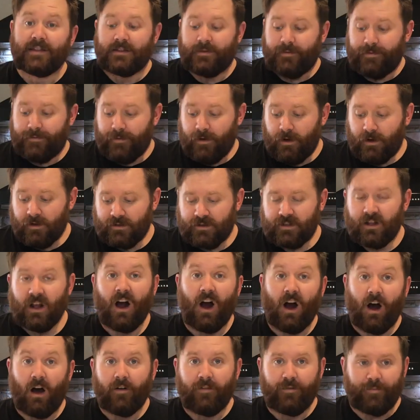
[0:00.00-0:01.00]
the first
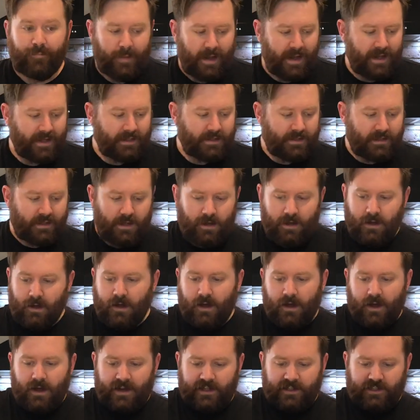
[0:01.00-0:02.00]
half mixed,
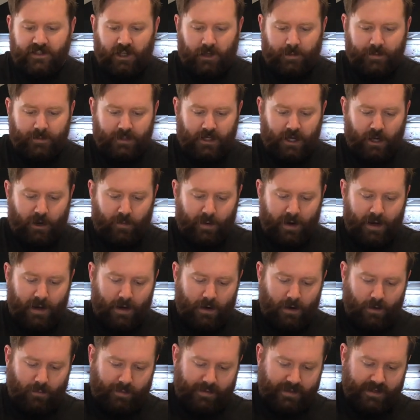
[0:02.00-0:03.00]
it's time to go in
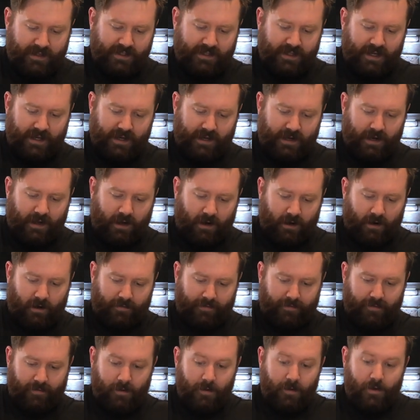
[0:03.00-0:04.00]
with the second half
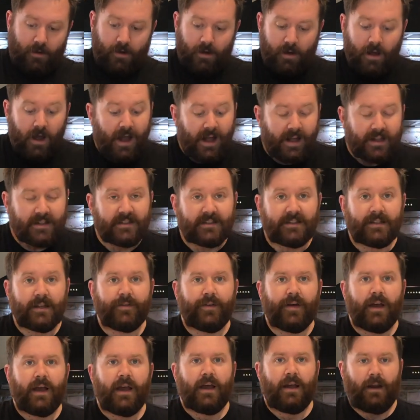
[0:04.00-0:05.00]
and sieve
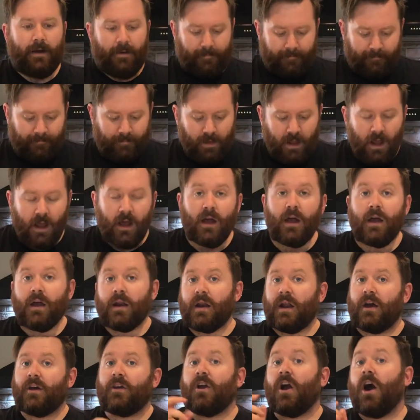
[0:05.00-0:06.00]
it in.
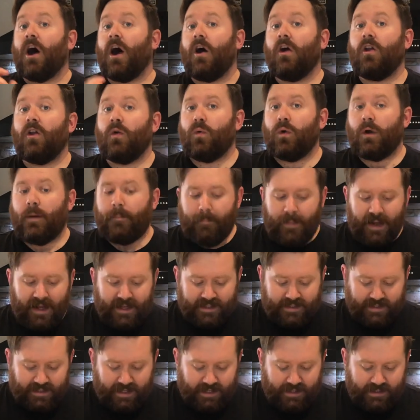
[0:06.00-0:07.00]
Now you only want to
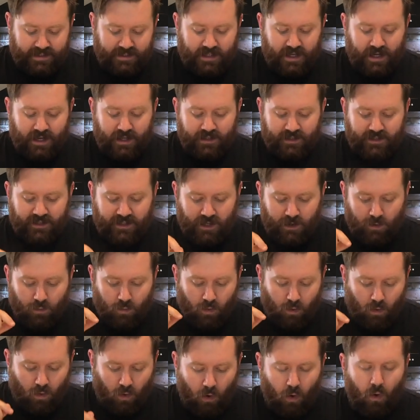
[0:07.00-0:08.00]
mix this until
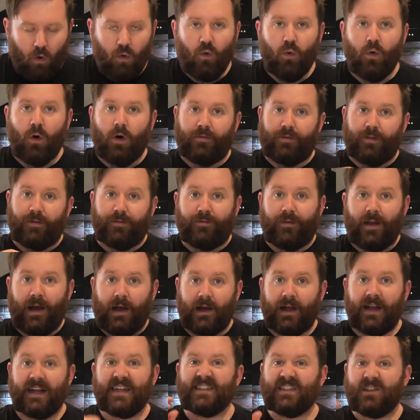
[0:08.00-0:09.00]
all of the
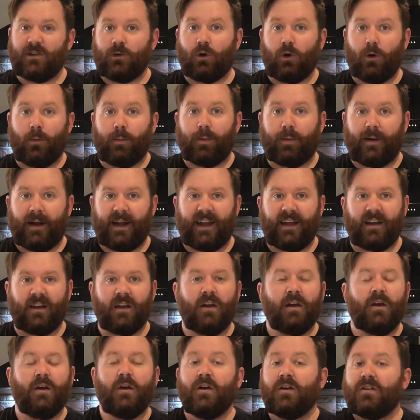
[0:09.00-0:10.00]
flour is incorporated.
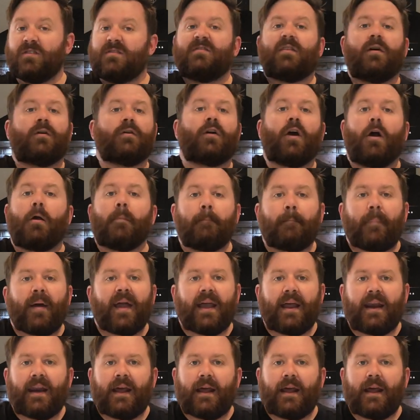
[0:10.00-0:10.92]
Don't go beating